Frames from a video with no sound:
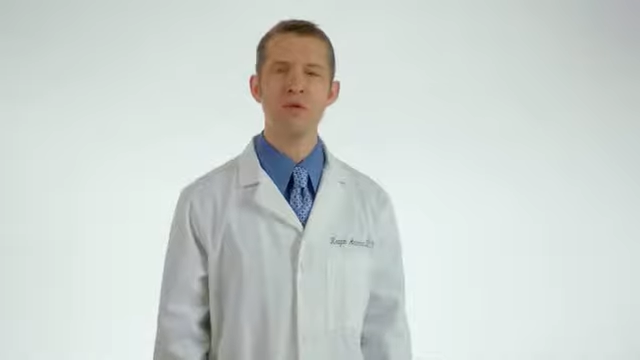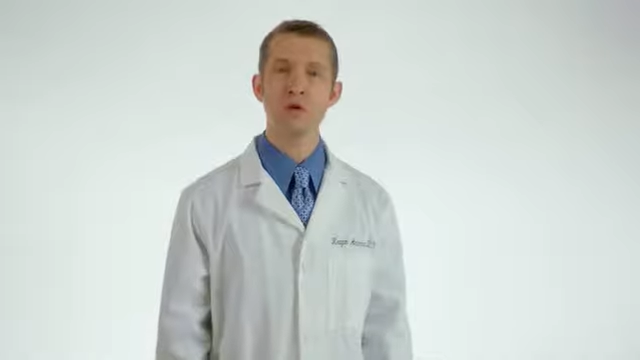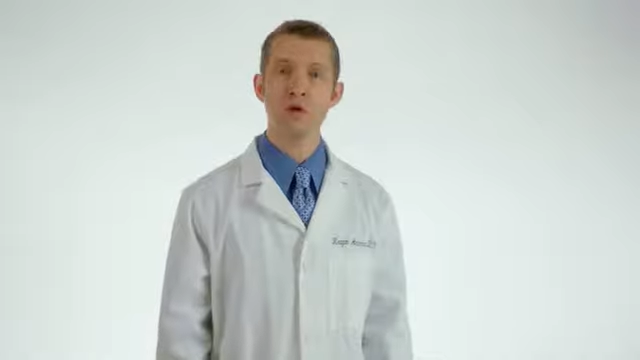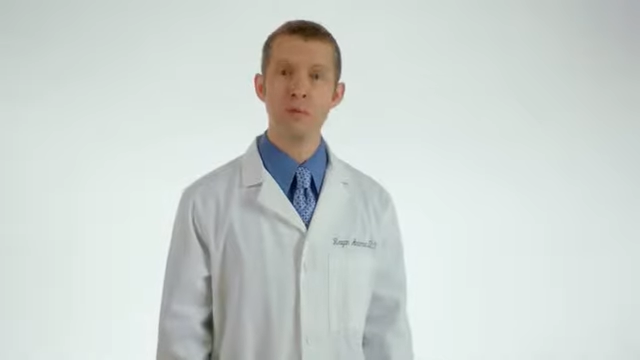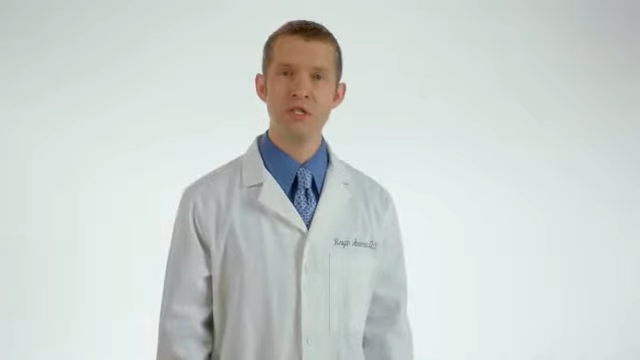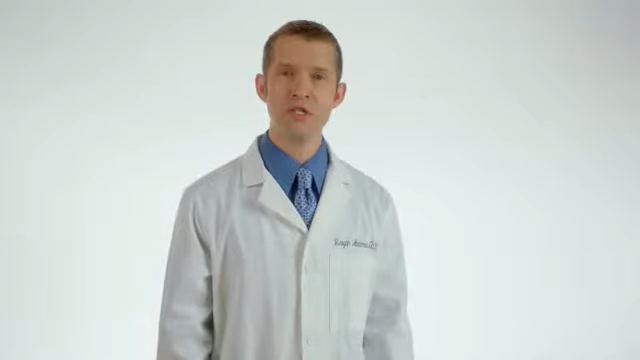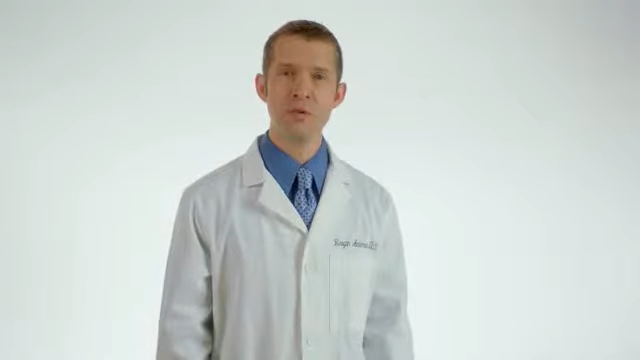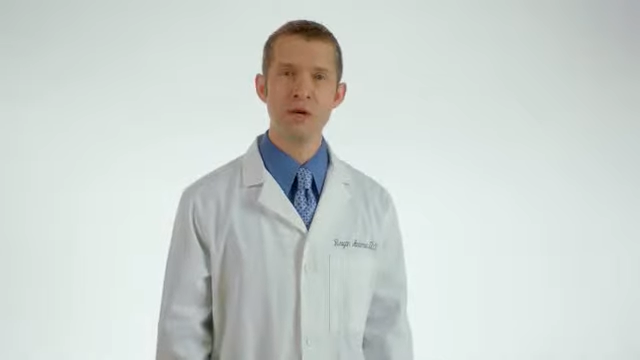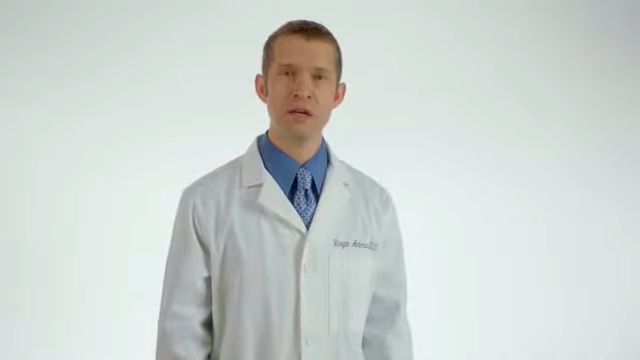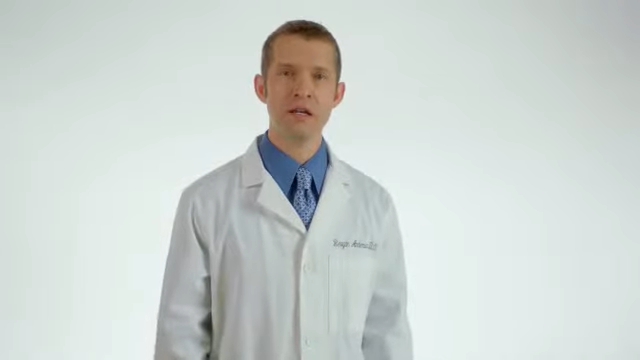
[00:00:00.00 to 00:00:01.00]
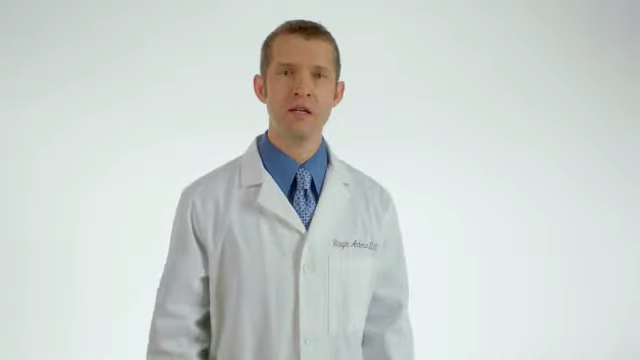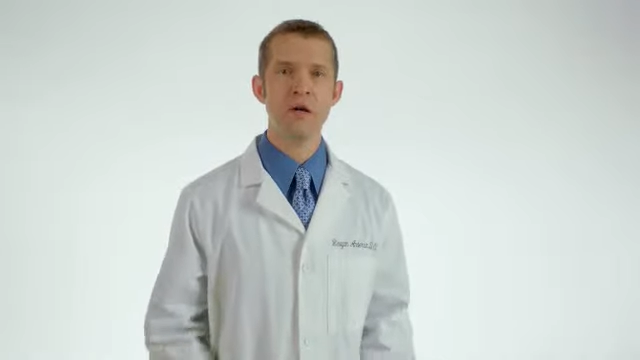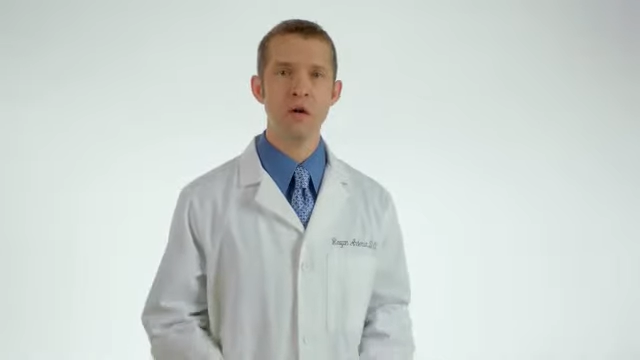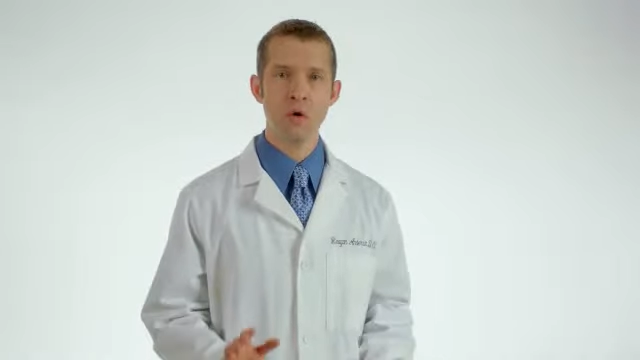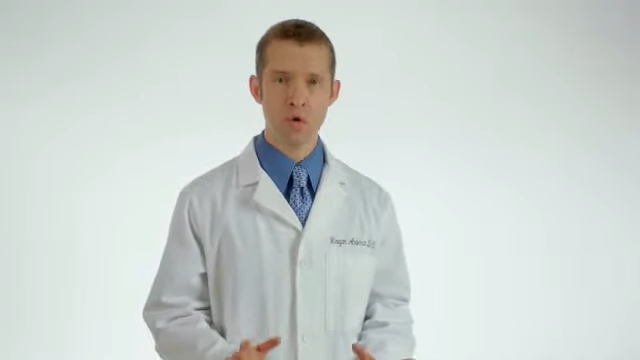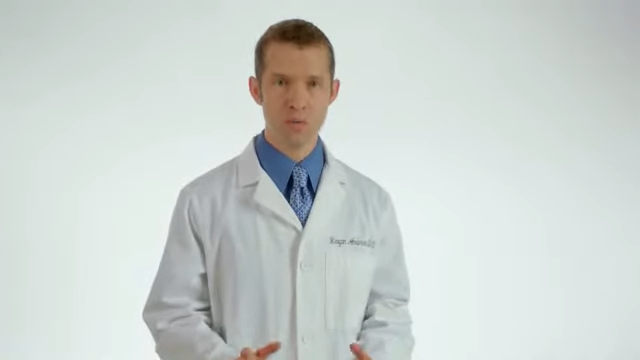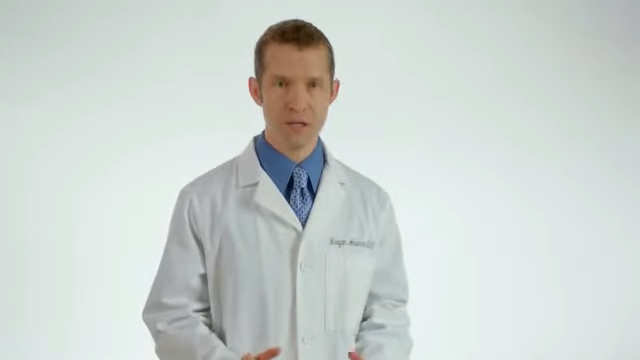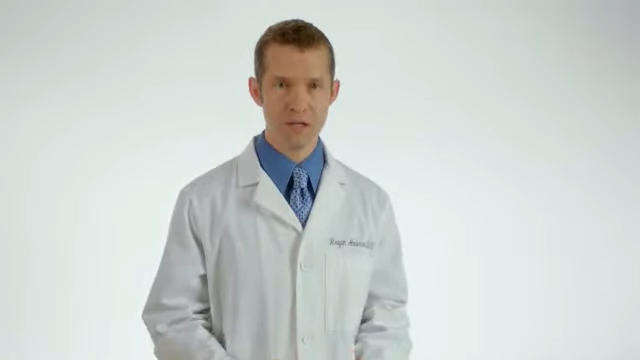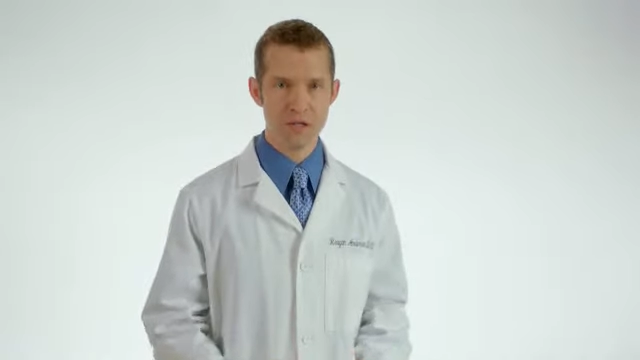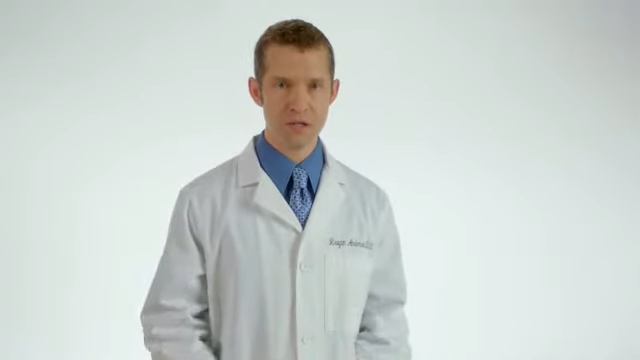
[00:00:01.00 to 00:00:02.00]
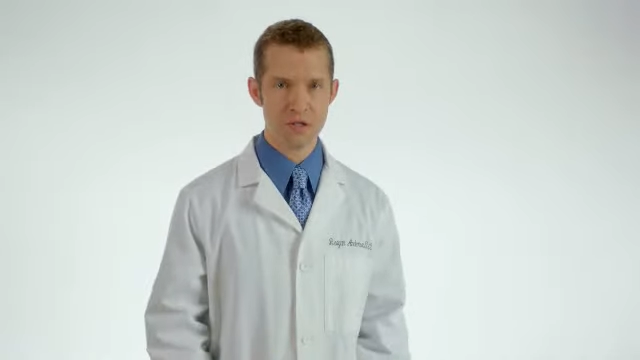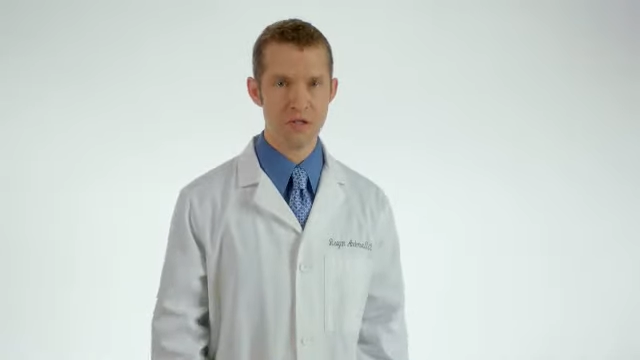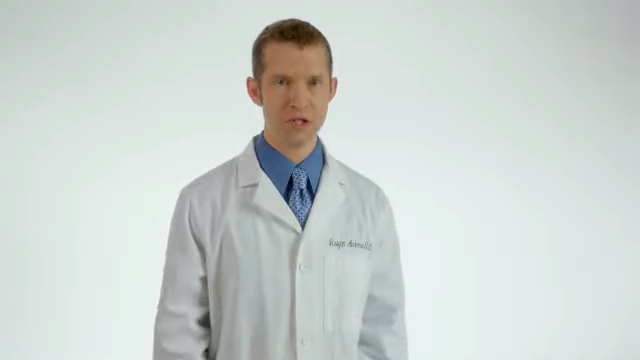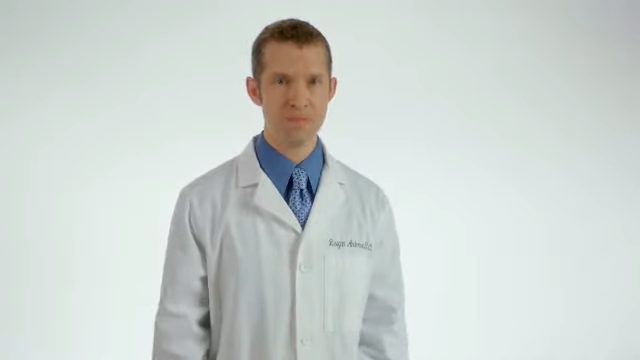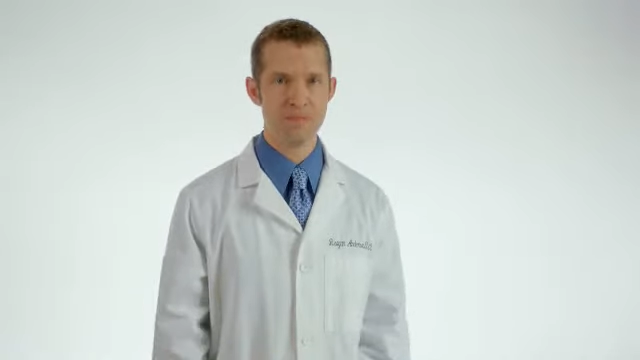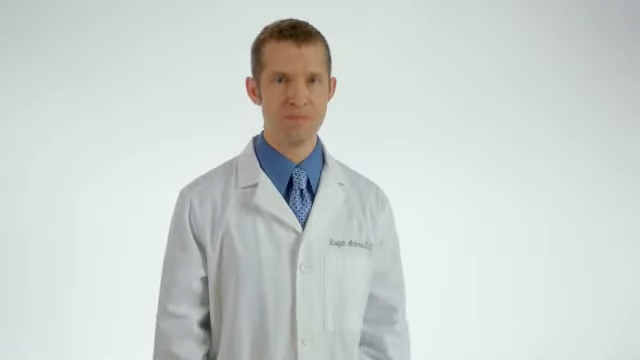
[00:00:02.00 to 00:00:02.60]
your OBGYN or pediatrician.